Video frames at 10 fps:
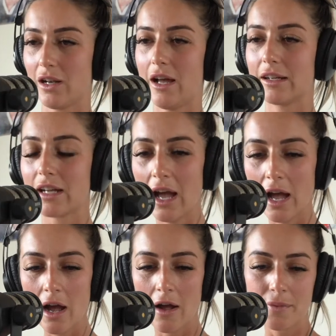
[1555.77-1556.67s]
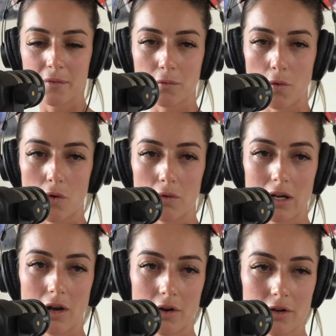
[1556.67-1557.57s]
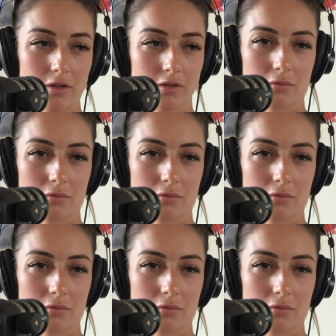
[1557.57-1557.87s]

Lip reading: Like, Rory Lowe,